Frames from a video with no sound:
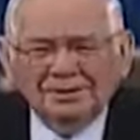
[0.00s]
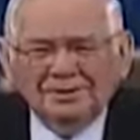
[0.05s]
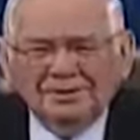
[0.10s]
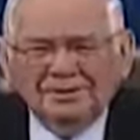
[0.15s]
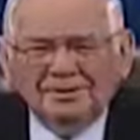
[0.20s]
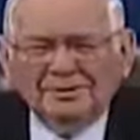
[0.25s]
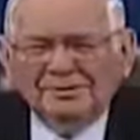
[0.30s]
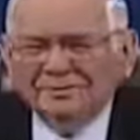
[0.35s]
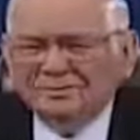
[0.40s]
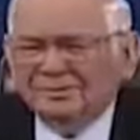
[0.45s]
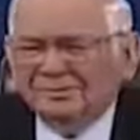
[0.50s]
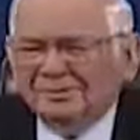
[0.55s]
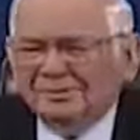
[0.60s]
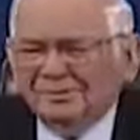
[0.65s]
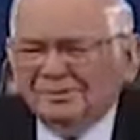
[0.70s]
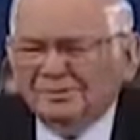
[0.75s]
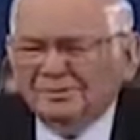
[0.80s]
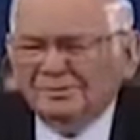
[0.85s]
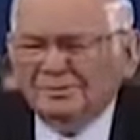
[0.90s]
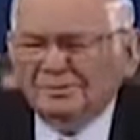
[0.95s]
You,
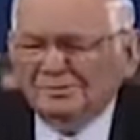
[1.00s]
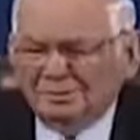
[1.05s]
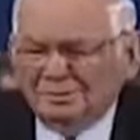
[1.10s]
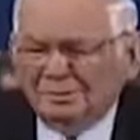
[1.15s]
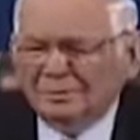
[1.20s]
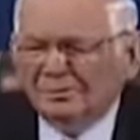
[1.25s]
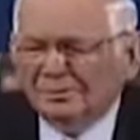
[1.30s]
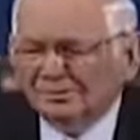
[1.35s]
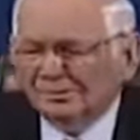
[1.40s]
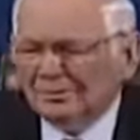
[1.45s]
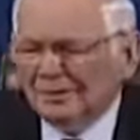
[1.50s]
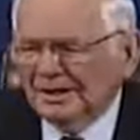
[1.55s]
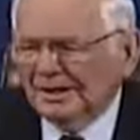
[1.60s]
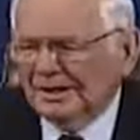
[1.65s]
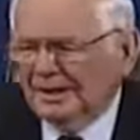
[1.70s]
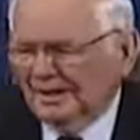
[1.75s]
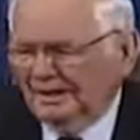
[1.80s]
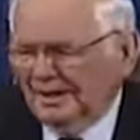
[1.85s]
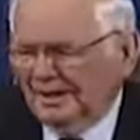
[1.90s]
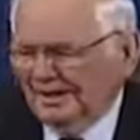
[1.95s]
you, you can
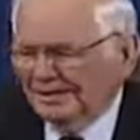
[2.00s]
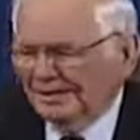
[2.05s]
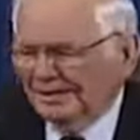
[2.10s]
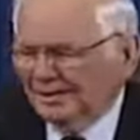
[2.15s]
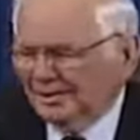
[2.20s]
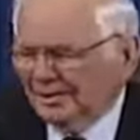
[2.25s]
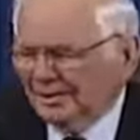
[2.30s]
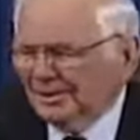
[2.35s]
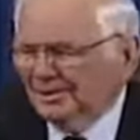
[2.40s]
recognize it.